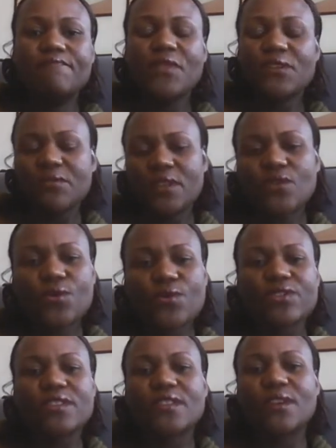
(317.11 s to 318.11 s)

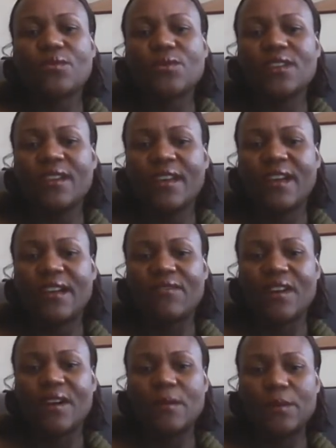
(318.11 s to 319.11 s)
resources that was in that
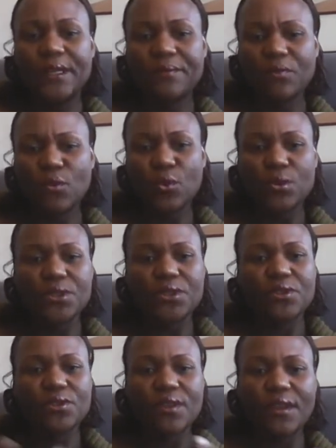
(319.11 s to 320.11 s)
environment. We were
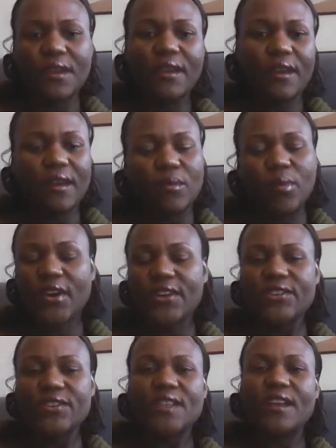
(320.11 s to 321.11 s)
using a
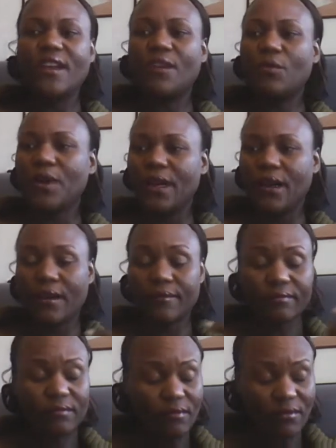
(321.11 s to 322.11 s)
partner site where
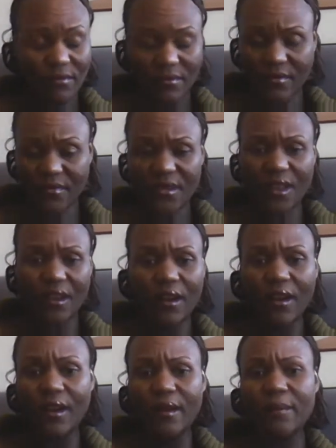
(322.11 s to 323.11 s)

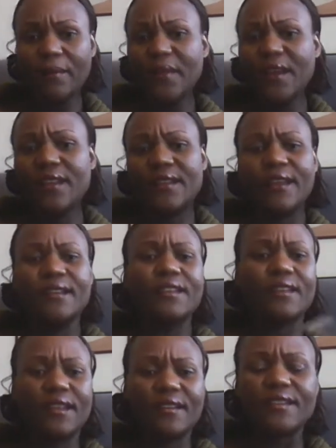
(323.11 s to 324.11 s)
they had the
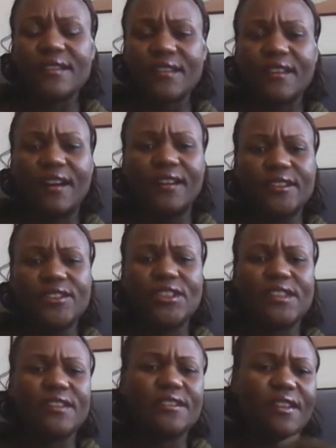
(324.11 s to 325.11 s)
latest
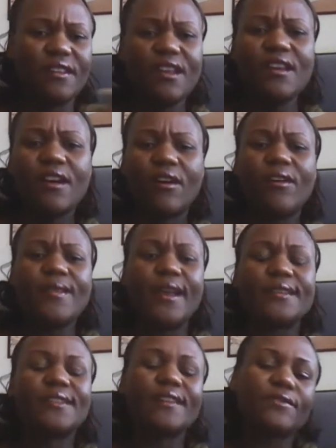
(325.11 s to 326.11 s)
technologies and all
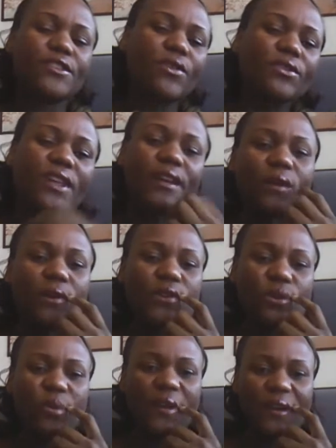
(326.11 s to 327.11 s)
that stuff. So that
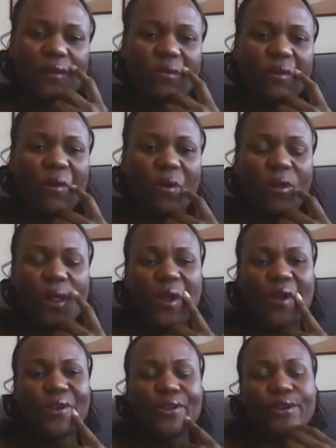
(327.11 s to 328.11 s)
also played a role.
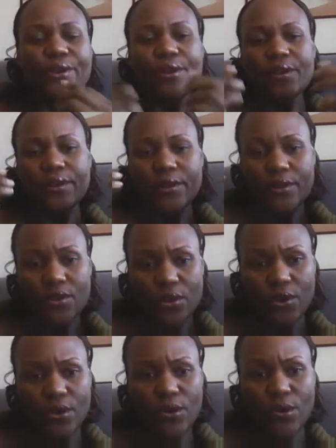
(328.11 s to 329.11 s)

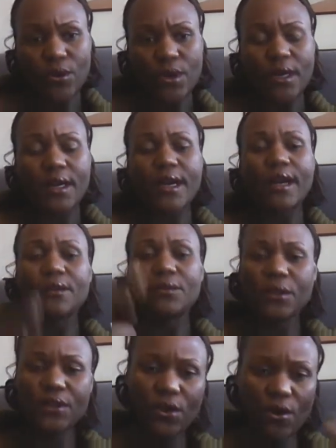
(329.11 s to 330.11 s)
So
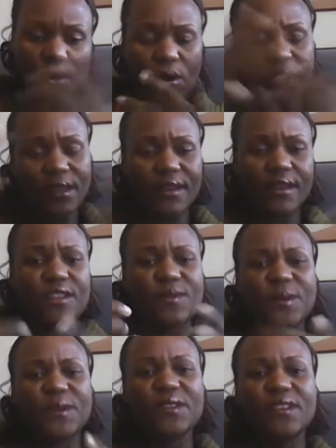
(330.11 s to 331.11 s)
we took all that
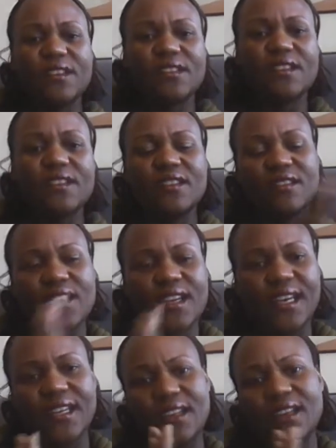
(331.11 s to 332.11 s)
experience and
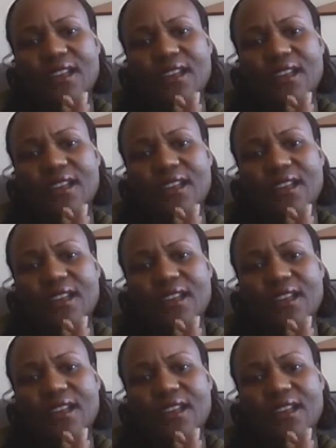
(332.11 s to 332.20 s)
decided,